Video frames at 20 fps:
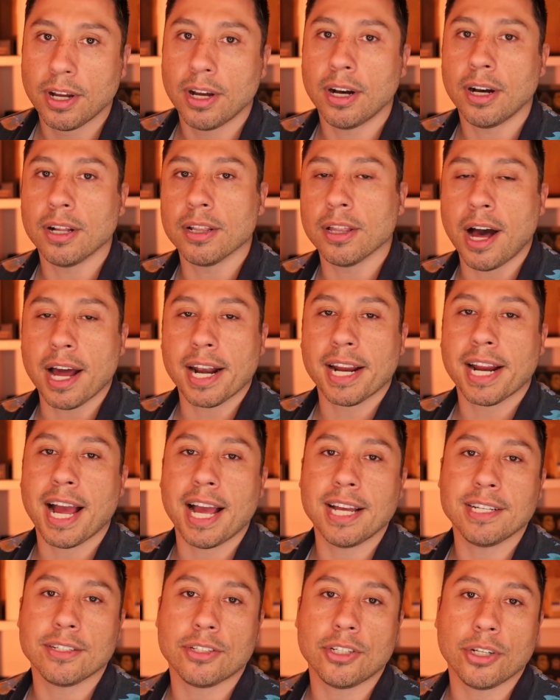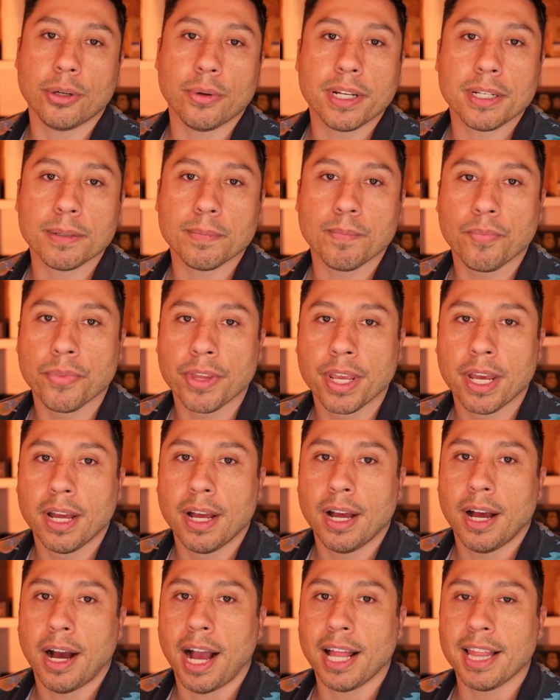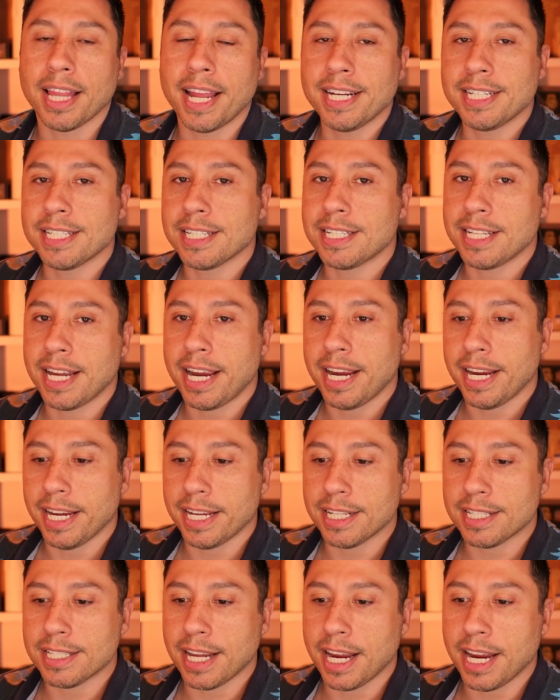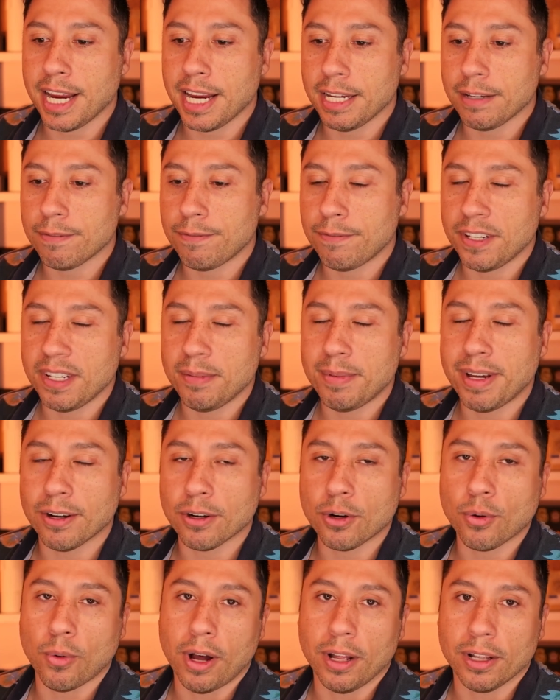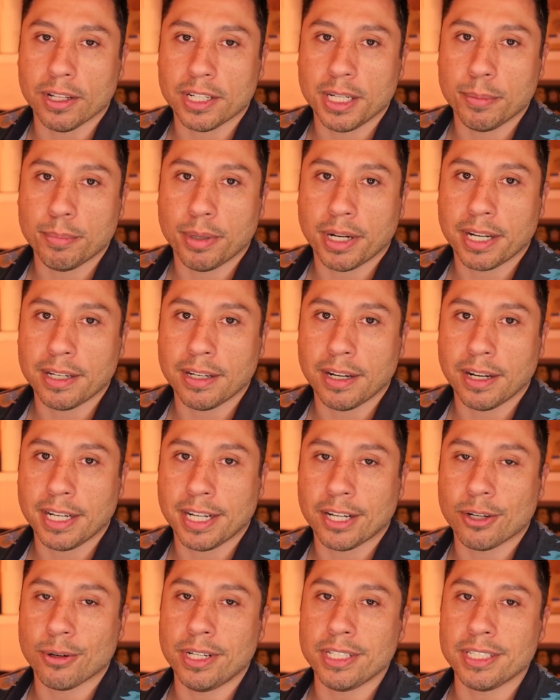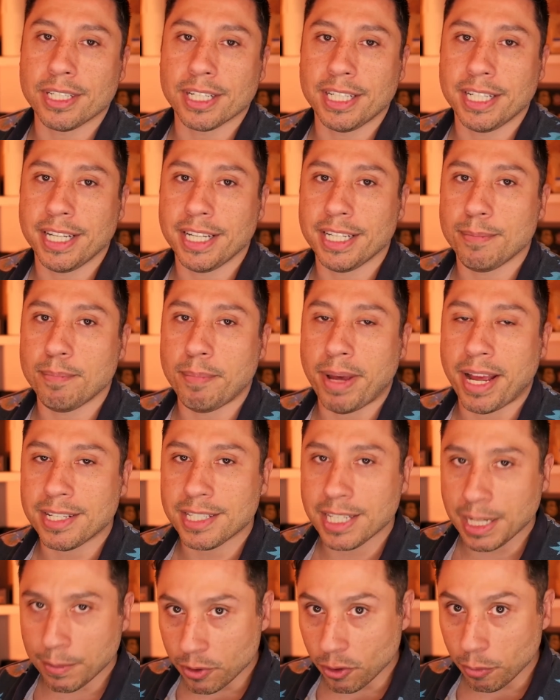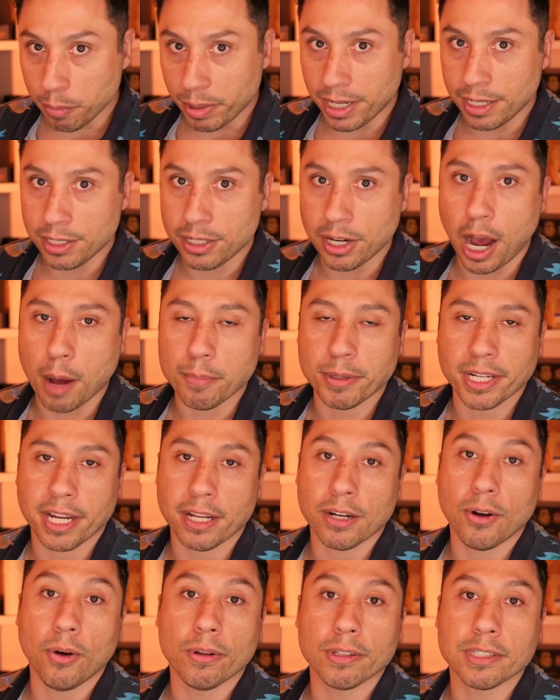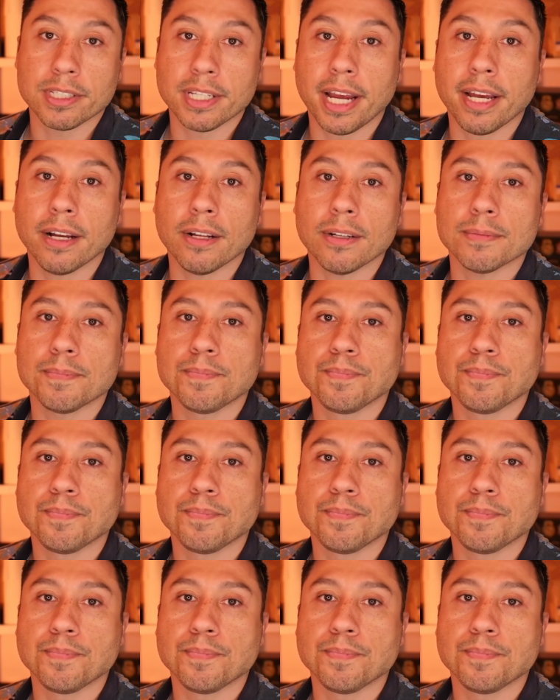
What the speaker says: A lot of guys do it. I like to say it's a female quality, but increasingly men seem to have been adopting it wholesale.